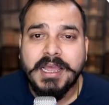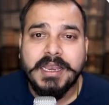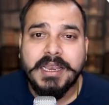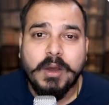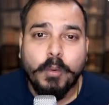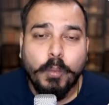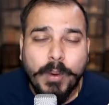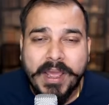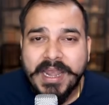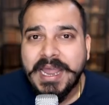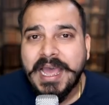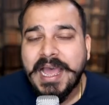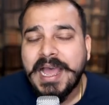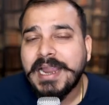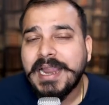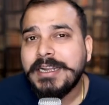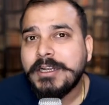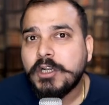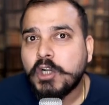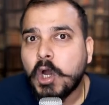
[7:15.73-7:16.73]
Now, when
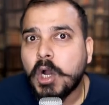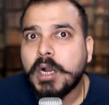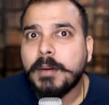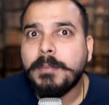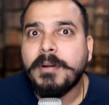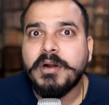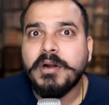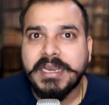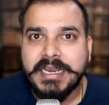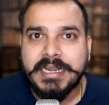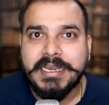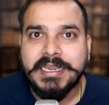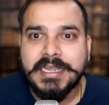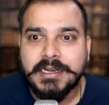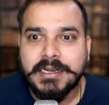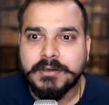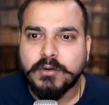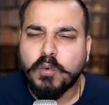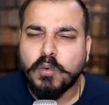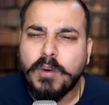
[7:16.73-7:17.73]
I talk about
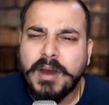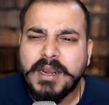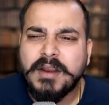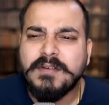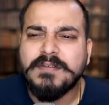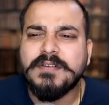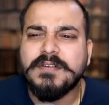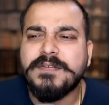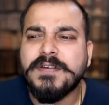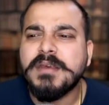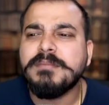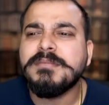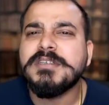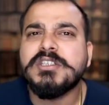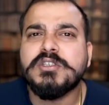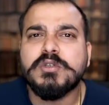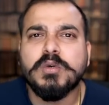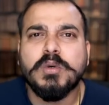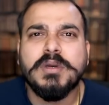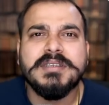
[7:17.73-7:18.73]
ETL tool, one of the
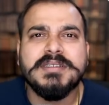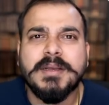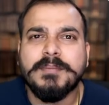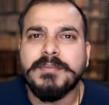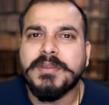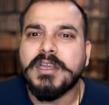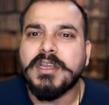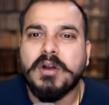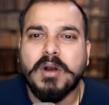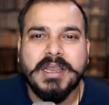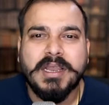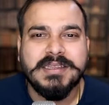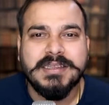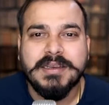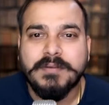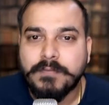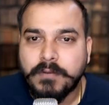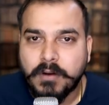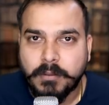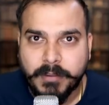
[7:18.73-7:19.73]
famous tool is something called
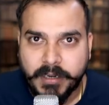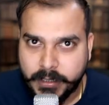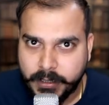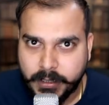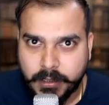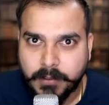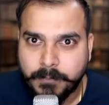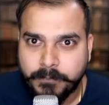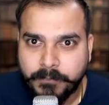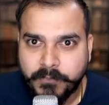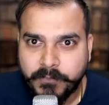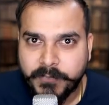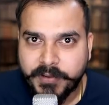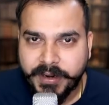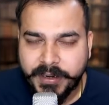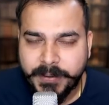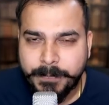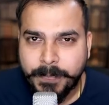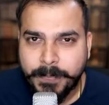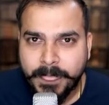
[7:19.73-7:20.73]
as Informatica,
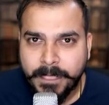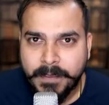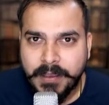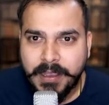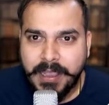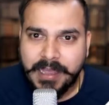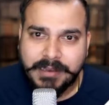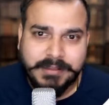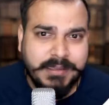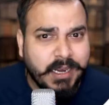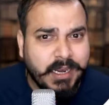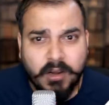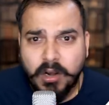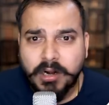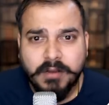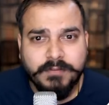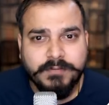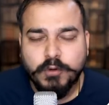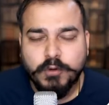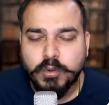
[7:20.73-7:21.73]
right? And there are a
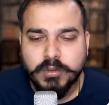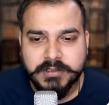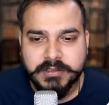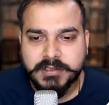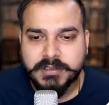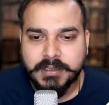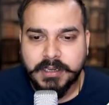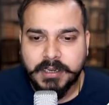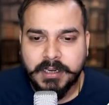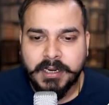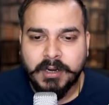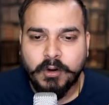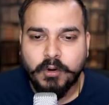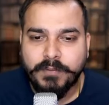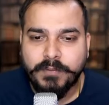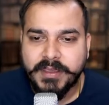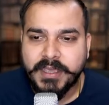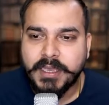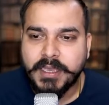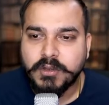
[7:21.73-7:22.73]
lot of tools
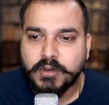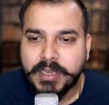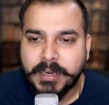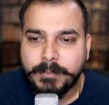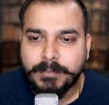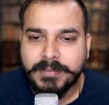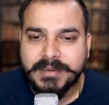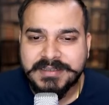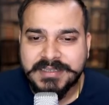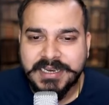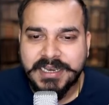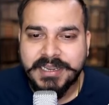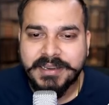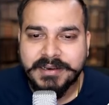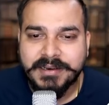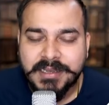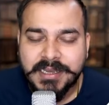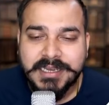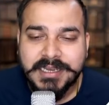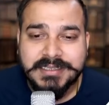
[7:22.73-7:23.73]
over here. You can
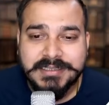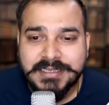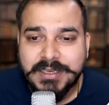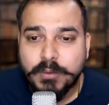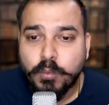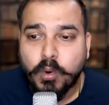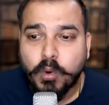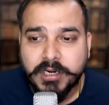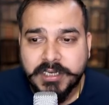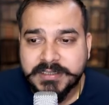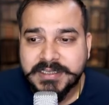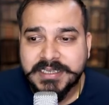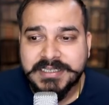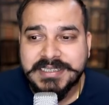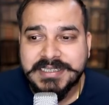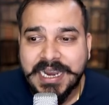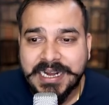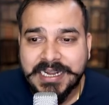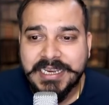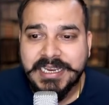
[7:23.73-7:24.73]
basically see what is
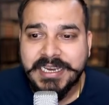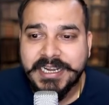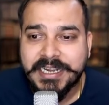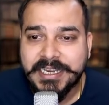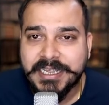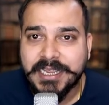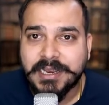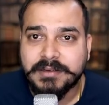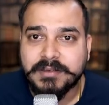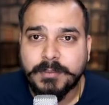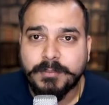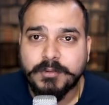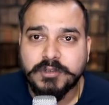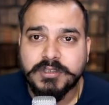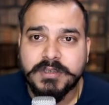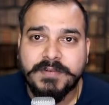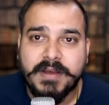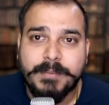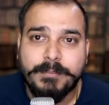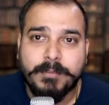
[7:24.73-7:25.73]
exactly ETL.
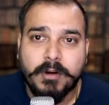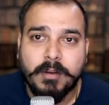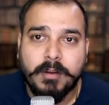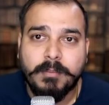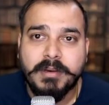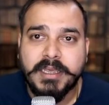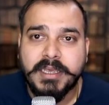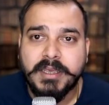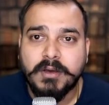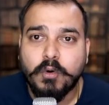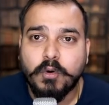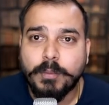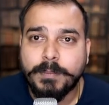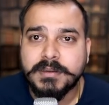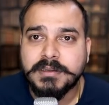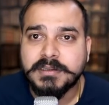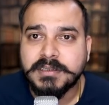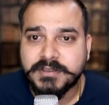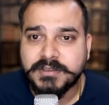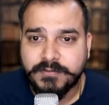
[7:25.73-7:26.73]
Suppose if I probably
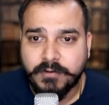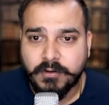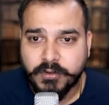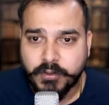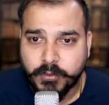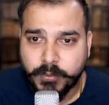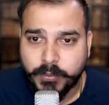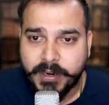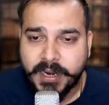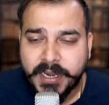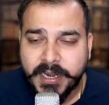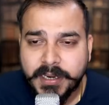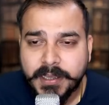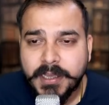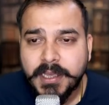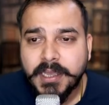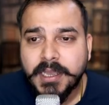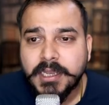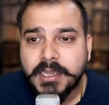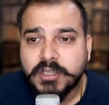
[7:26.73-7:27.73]
open this for you, right?
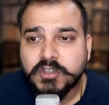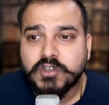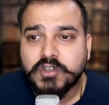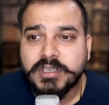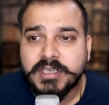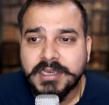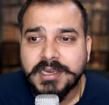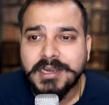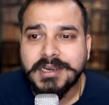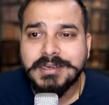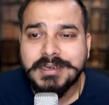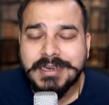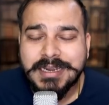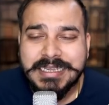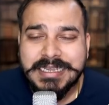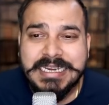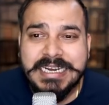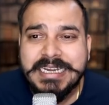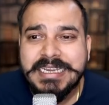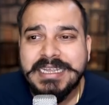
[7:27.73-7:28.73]
So here
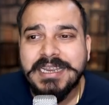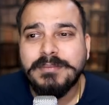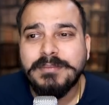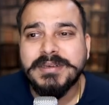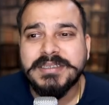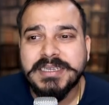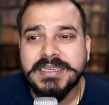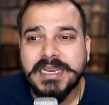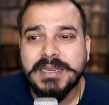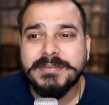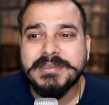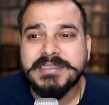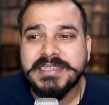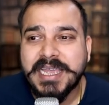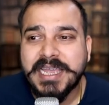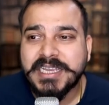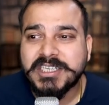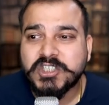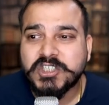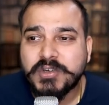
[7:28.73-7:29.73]
ETL basically
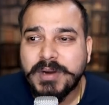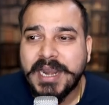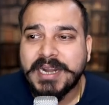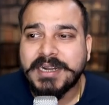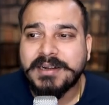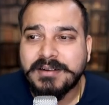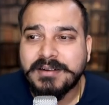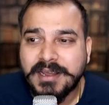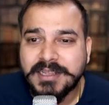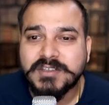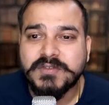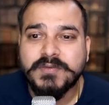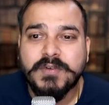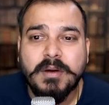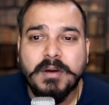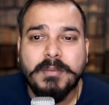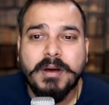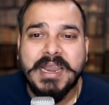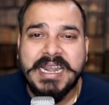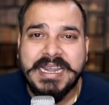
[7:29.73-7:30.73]
means extract,
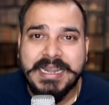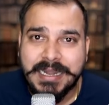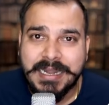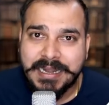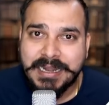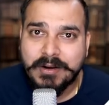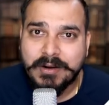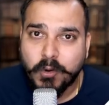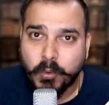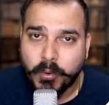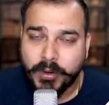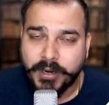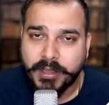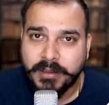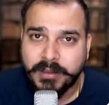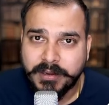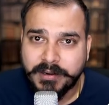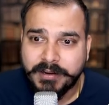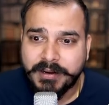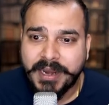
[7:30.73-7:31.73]
transform,
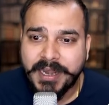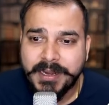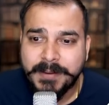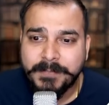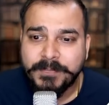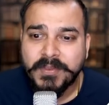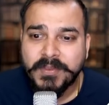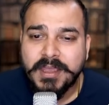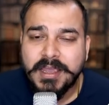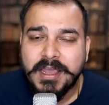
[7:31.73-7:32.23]
unload, right?